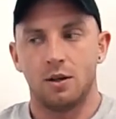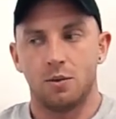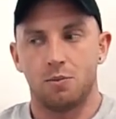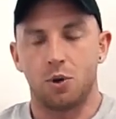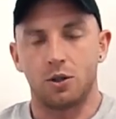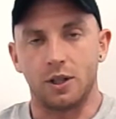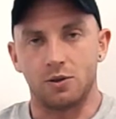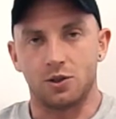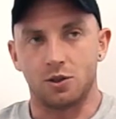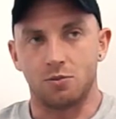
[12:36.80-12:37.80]
brought down
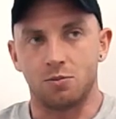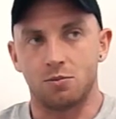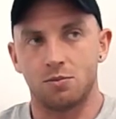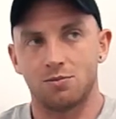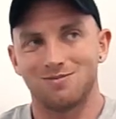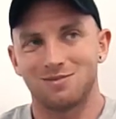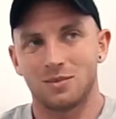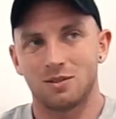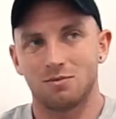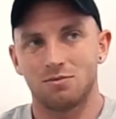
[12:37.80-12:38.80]

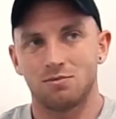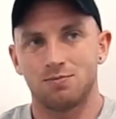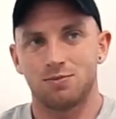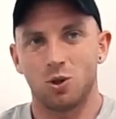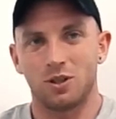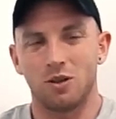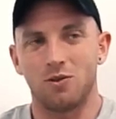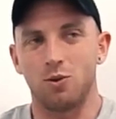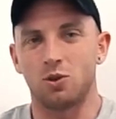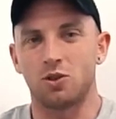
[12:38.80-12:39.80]
the
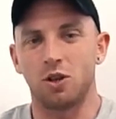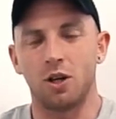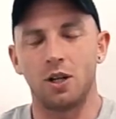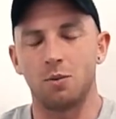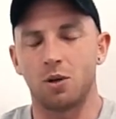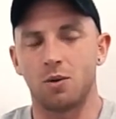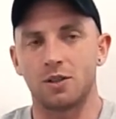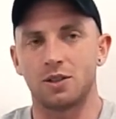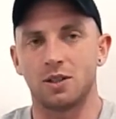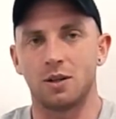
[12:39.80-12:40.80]
food slightly, but it
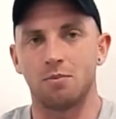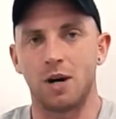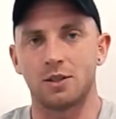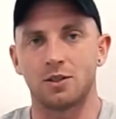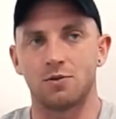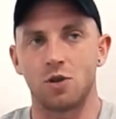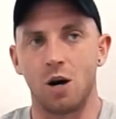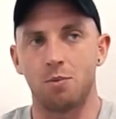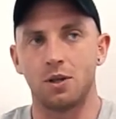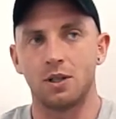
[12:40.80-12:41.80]
wasn't a massive
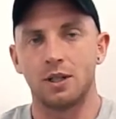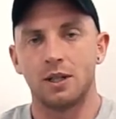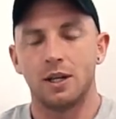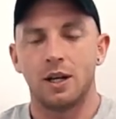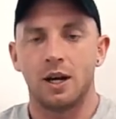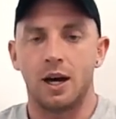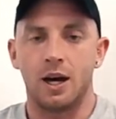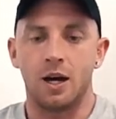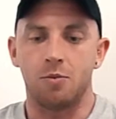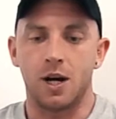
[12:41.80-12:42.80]
drop,
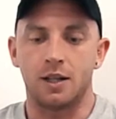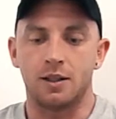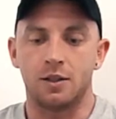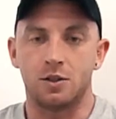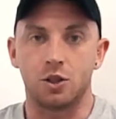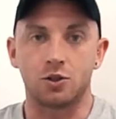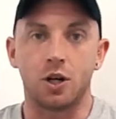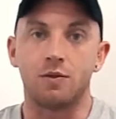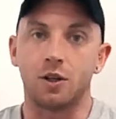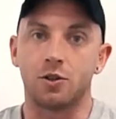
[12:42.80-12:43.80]
and just
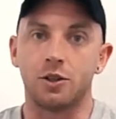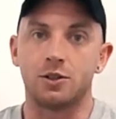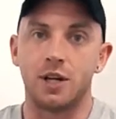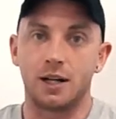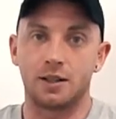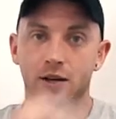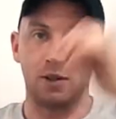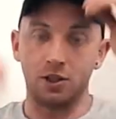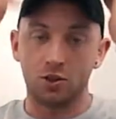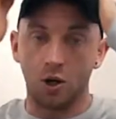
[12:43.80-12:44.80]
kind of increased the
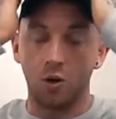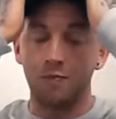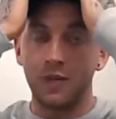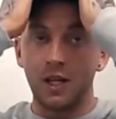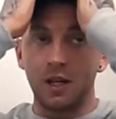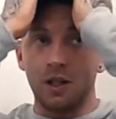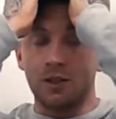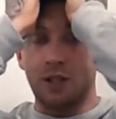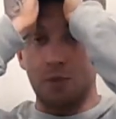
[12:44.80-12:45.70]
activity. So steps